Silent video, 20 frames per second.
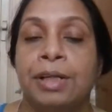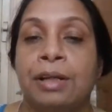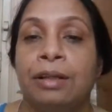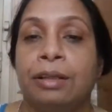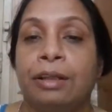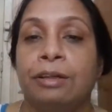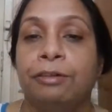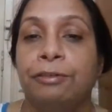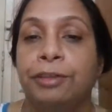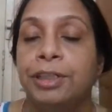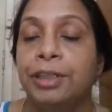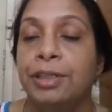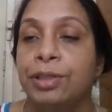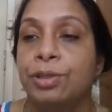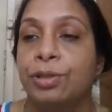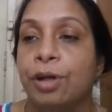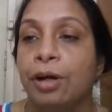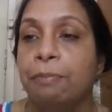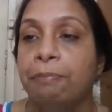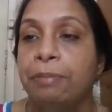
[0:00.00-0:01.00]
The first
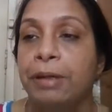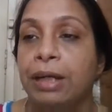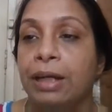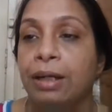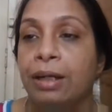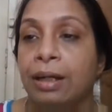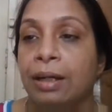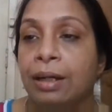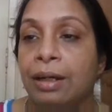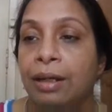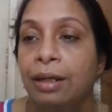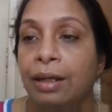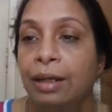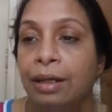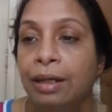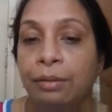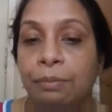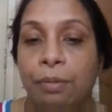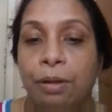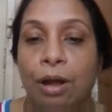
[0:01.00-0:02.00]
topic
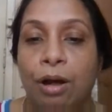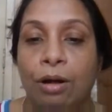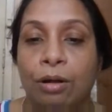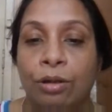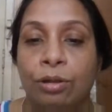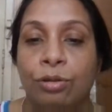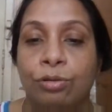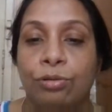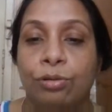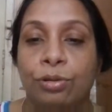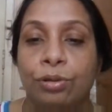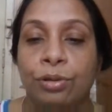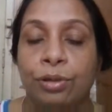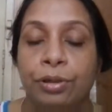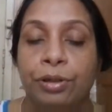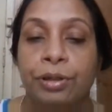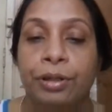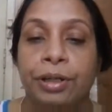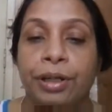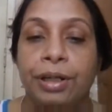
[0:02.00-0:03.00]
in block 2
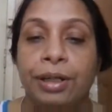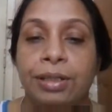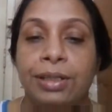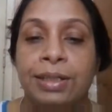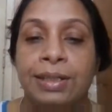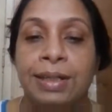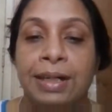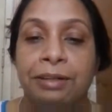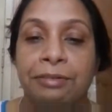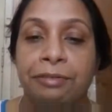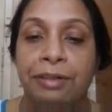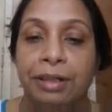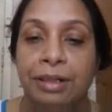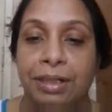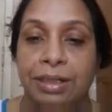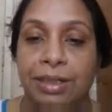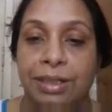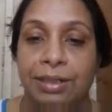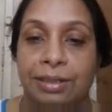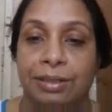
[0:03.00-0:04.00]
is survey
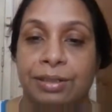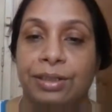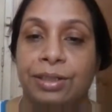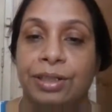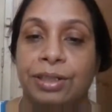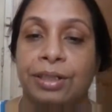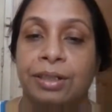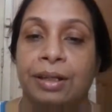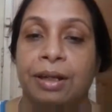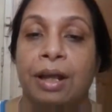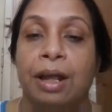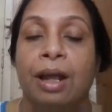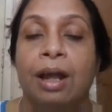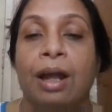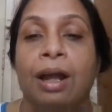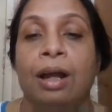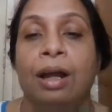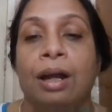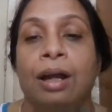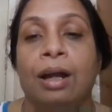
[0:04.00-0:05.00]
research.
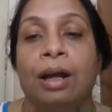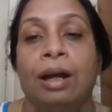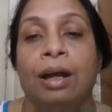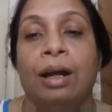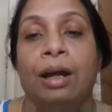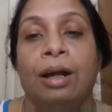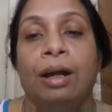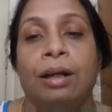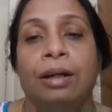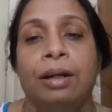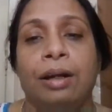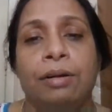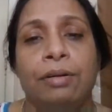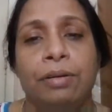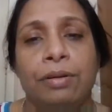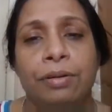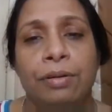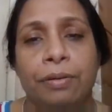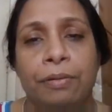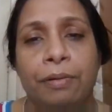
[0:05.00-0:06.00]

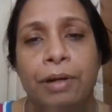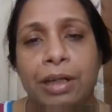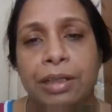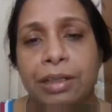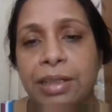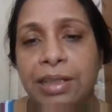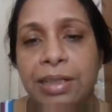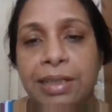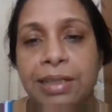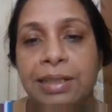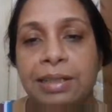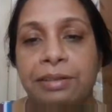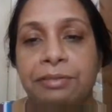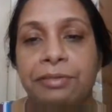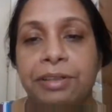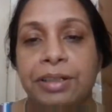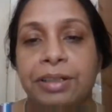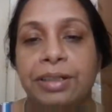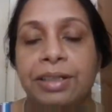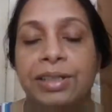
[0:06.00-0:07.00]
Now, what is
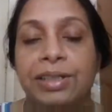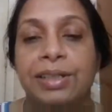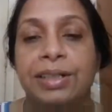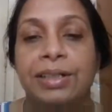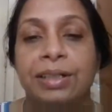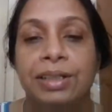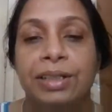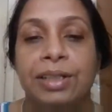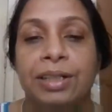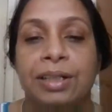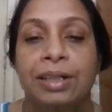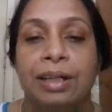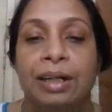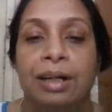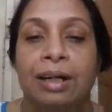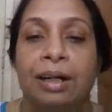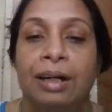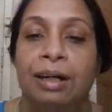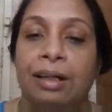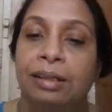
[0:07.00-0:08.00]
survey research?
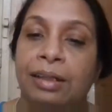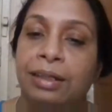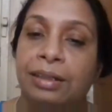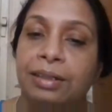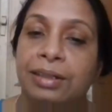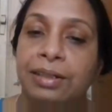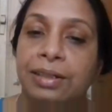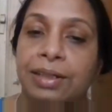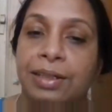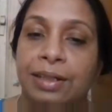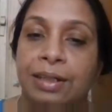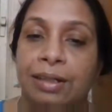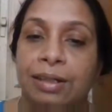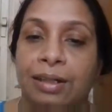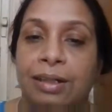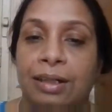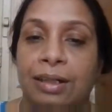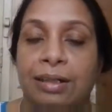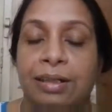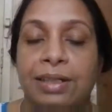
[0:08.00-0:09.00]
Let us
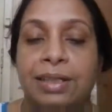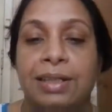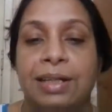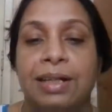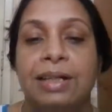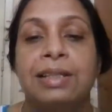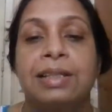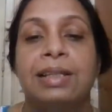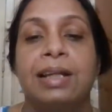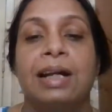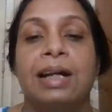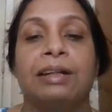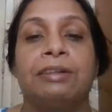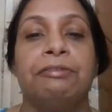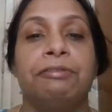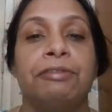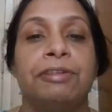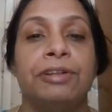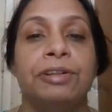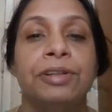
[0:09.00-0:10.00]
discuss that
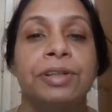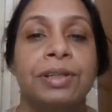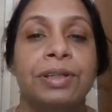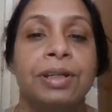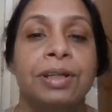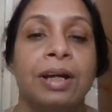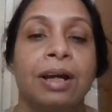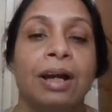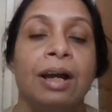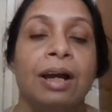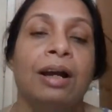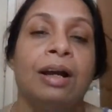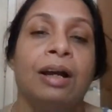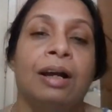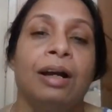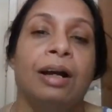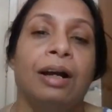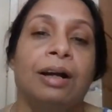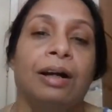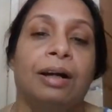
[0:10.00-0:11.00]
first.
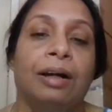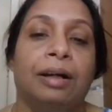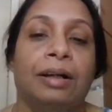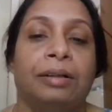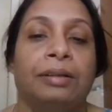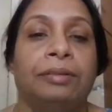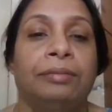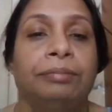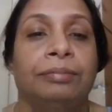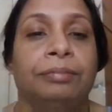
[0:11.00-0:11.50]
Uh,